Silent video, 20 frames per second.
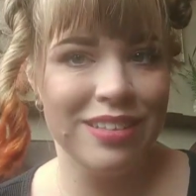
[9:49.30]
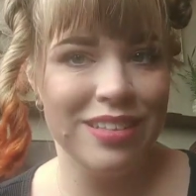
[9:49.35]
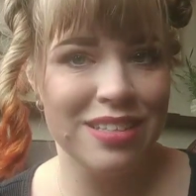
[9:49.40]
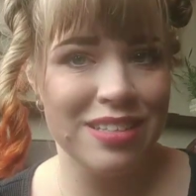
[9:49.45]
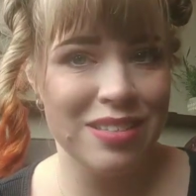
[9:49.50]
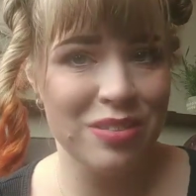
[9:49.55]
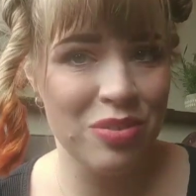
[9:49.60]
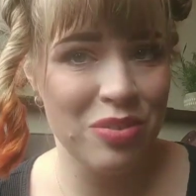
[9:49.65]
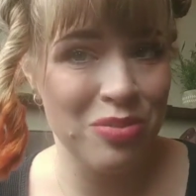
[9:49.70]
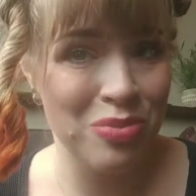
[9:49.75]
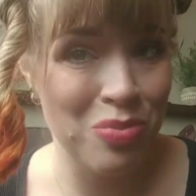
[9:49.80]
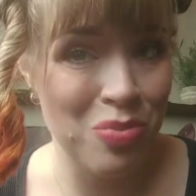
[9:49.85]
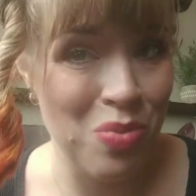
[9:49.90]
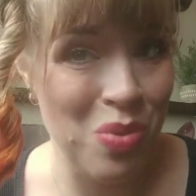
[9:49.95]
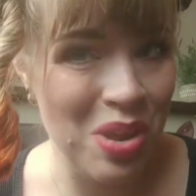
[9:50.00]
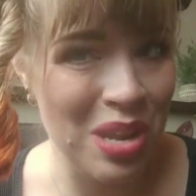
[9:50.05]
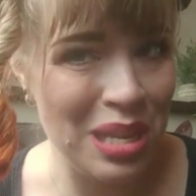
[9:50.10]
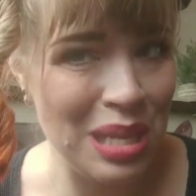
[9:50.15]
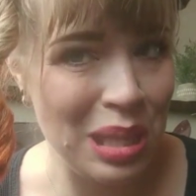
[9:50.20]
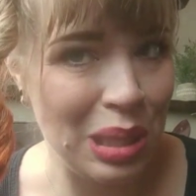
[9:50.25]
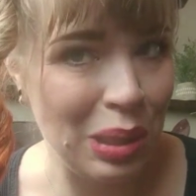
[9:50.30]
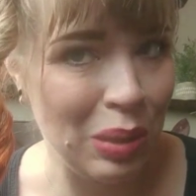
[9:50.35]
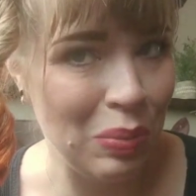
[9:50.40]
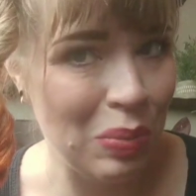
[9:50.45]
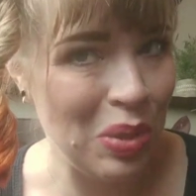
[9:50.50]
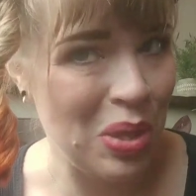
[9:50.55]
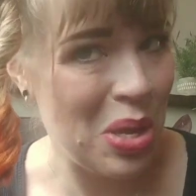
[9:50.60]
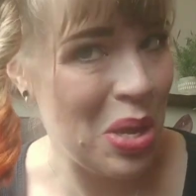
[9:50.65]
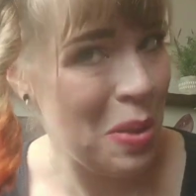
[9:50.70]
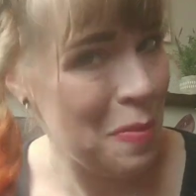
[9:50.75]
There's one little
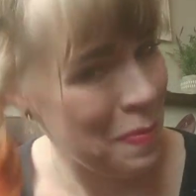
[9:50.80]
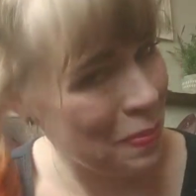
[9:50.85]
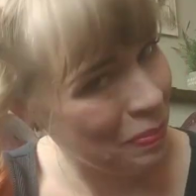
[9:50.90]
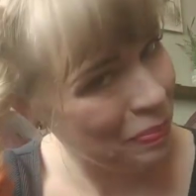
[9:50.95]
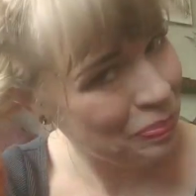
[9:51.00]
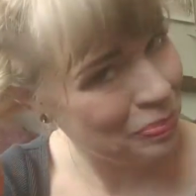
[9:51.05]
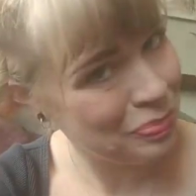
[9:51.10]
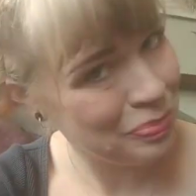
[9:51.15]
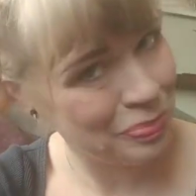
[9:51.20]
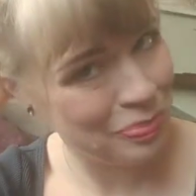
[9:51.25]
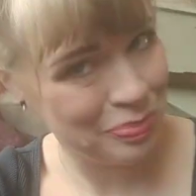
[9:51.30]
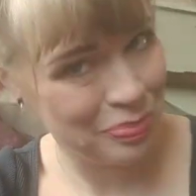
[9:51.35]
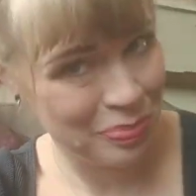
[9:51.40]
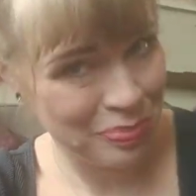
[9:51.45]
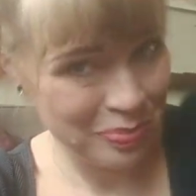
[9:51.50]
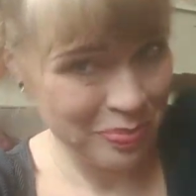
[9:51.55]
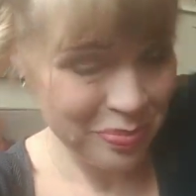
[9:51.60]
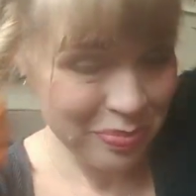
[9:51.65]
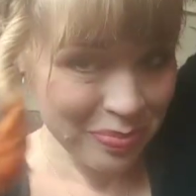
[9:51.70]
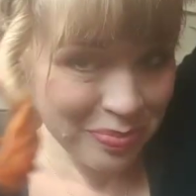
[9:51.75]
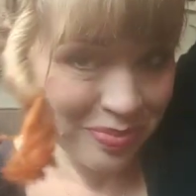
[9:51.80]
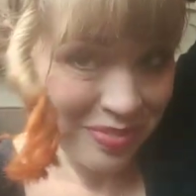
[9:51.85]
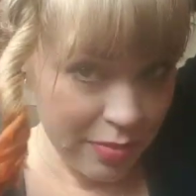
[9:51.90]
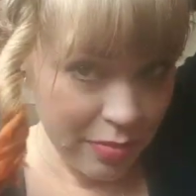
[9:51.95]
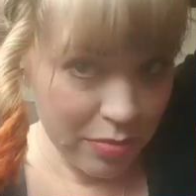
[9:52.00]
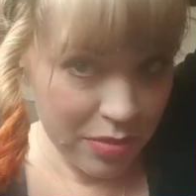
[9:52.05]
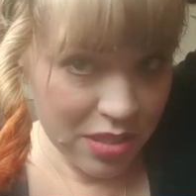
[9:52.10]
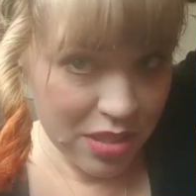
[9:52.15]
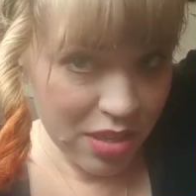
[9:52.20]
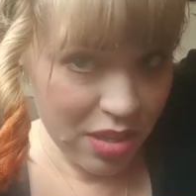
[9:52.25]
worm.
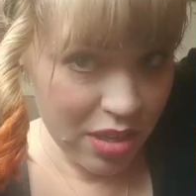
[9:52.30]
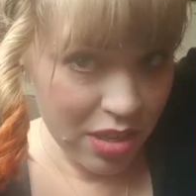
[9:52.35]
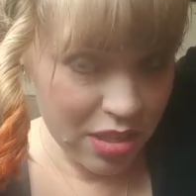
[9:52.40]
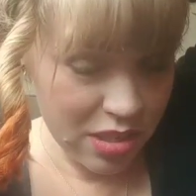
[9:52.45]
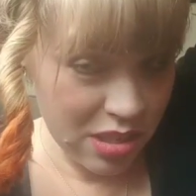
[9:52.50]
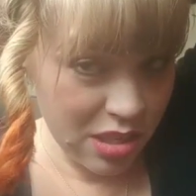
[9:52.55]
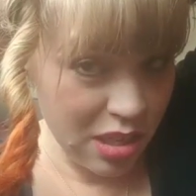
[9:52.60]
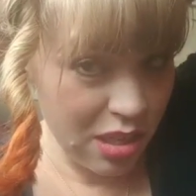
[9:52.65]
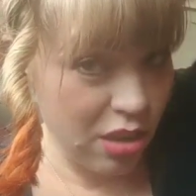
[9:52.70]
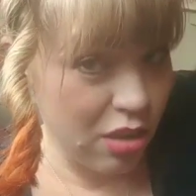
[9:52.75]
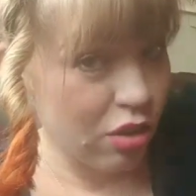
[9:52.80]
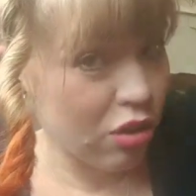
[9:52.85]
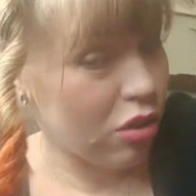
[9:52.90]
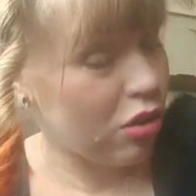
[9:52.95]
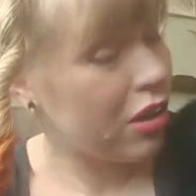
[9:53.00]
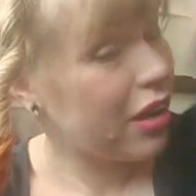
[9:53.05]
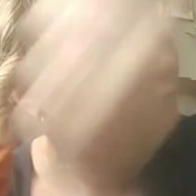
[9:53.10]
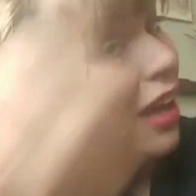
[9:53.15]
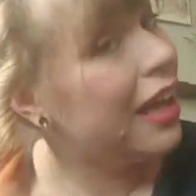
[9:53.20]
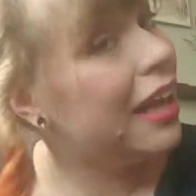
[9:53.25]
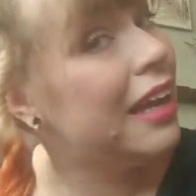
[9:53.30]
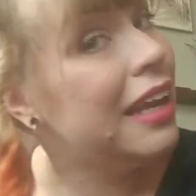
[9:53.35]
It's starting to look